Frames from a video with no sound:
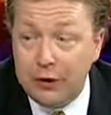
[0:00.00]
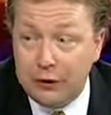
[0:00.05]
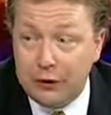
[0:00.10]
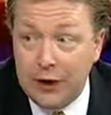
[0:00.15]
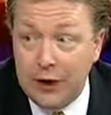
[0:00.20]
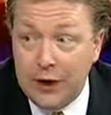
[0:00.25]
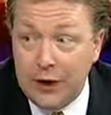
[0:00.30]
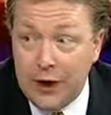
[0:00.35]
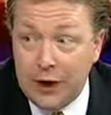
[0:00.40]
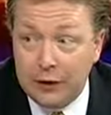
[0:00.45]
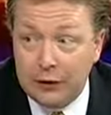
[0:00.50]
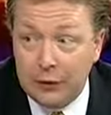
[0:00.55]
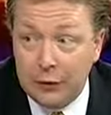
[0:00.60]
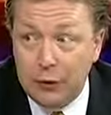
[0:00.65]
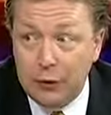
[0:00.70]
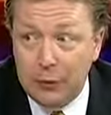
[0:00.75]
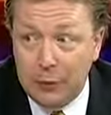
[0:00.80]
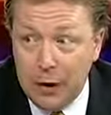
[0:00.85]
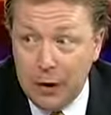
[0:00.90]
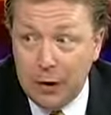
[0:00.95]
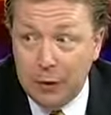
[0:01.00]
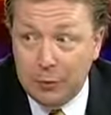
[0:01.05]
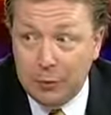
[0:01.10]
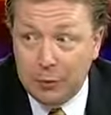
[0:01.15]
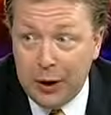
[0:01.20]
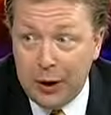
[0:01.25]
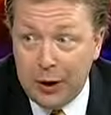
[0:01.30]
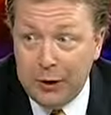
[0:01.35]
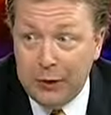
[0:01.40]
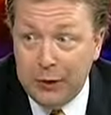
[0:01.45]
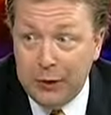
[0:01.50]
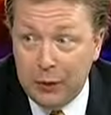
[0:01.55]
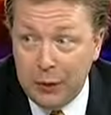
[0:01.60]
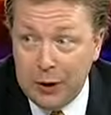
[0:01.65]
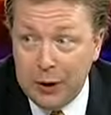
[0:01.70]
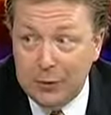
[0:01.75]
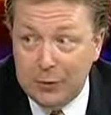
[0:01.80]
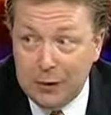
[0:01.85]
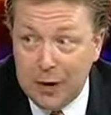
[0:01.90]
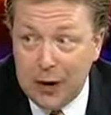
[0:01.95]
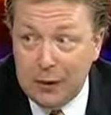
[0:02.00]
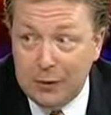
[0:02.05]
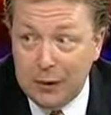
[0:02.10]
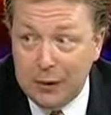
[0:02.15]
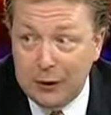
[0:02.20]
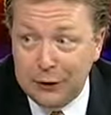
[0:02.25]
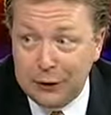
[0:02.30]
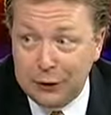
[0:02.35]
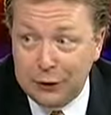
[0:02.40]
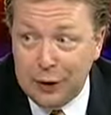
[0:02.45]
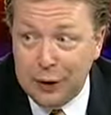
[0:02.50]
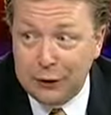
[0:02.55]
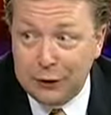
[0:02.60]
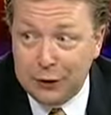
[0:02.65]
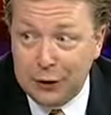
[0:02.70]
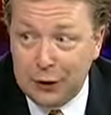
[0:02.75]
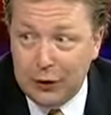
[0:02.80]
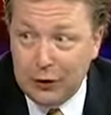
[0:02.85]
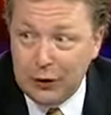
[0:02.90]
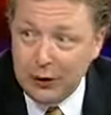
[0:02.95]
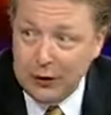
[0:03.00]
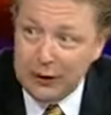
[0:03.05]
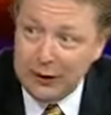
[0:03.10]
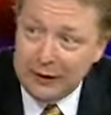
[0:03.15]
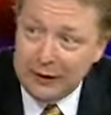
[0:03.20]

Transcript: stand next to the Boehner plan and the Reid plan being discussed currently.